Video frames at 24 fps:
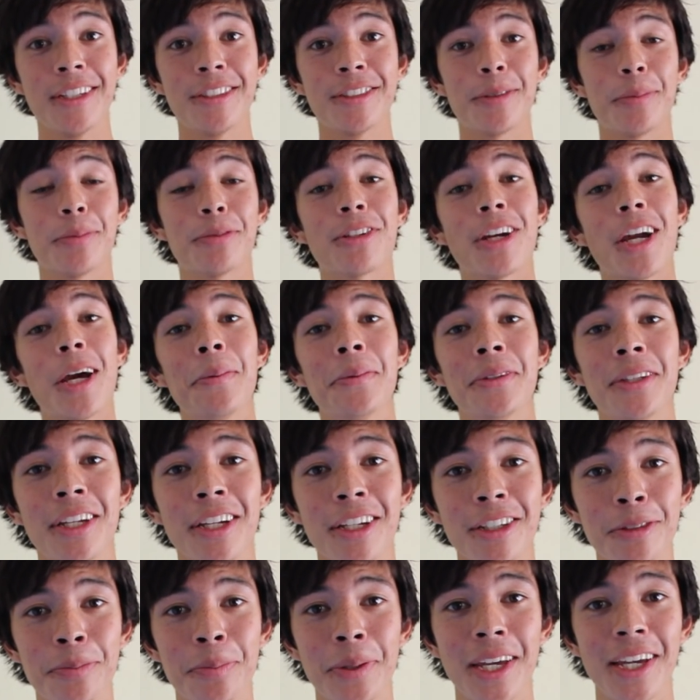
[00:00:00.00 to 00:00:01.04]
Subscribe at the
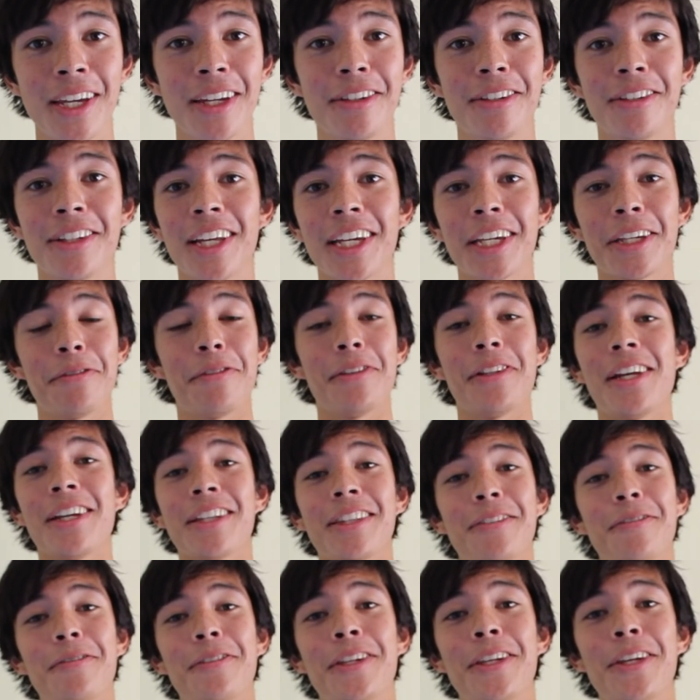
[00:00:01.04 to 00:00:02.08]
next page, like if you
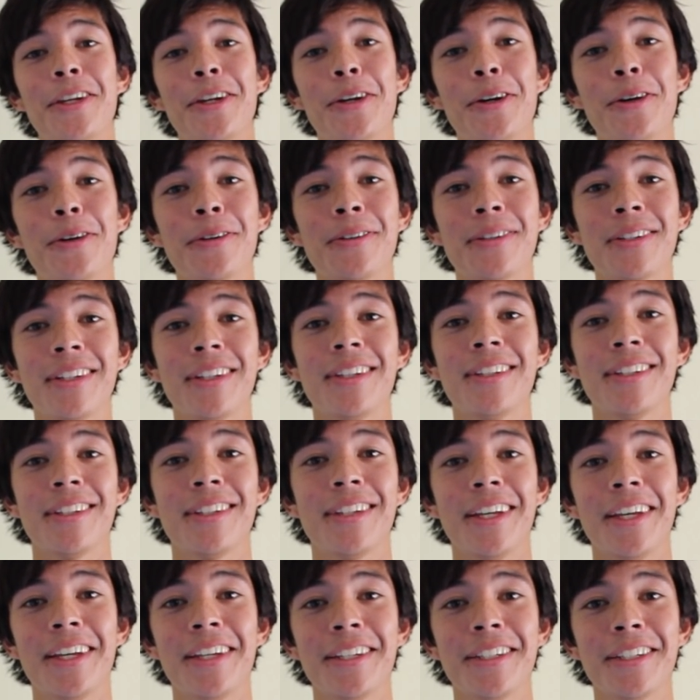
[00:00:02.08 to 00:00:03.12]
like the video,
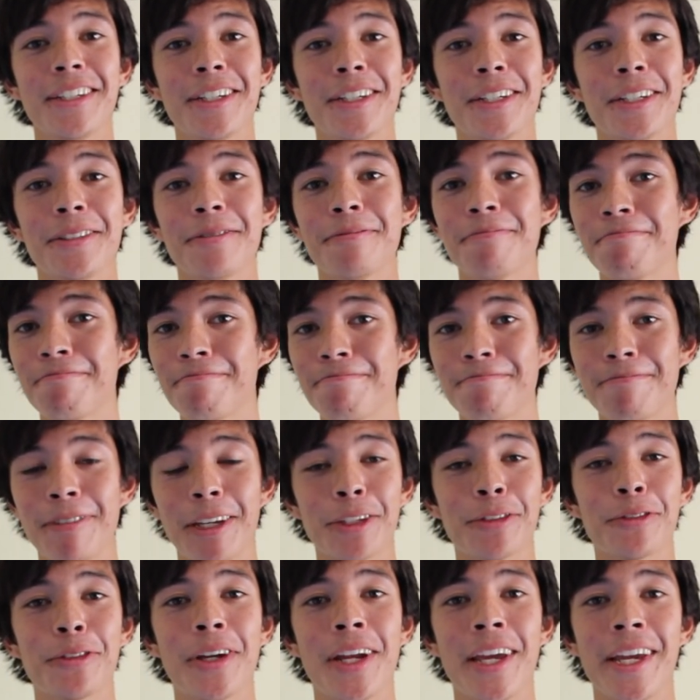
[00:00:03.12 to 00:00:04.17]
and uh,
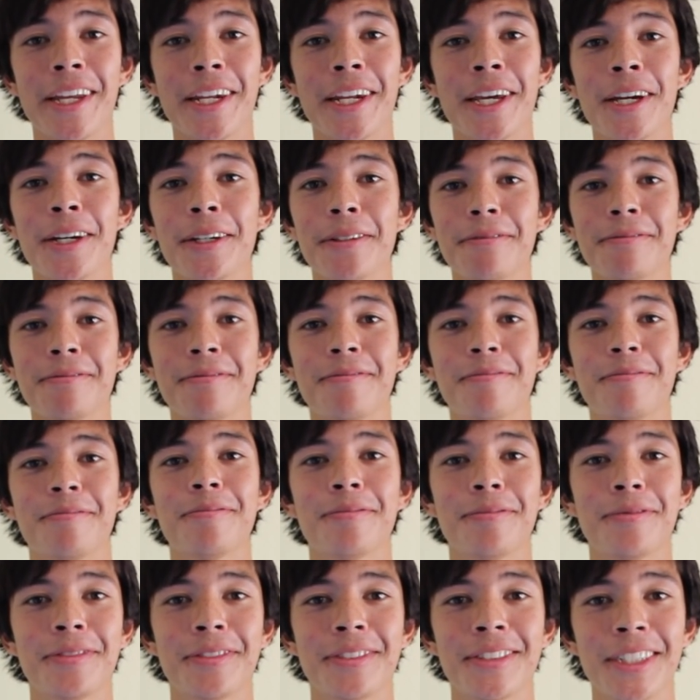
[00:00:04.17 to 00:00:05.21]
thanks for hanging out.
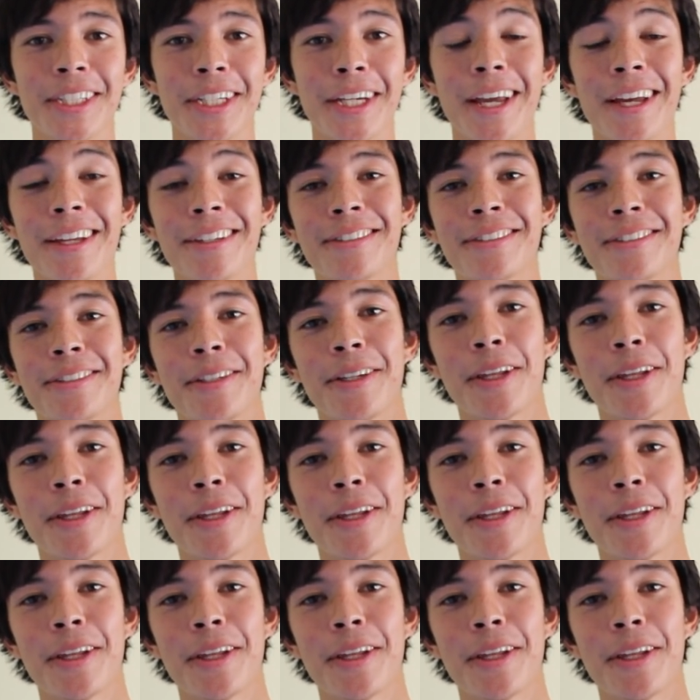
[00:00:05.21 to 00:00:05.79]
See you guys.